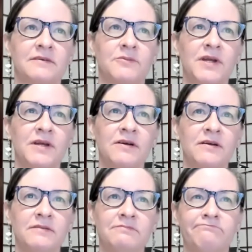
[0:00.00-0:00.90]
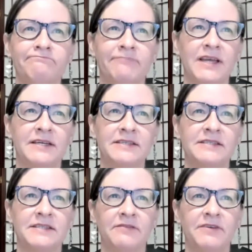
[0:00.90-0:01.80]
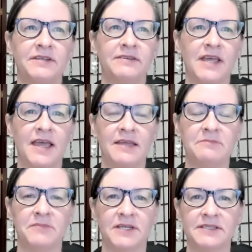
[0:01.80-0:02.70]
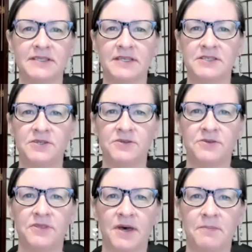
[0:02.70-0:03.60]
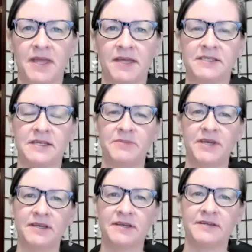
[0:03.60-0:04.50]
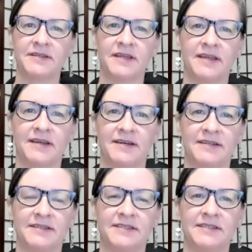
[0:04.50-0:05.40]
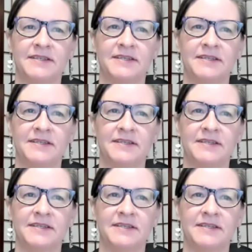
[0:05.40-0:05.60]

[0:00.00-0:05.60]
we're, I guess, 7 to 8 months into the pandemic, and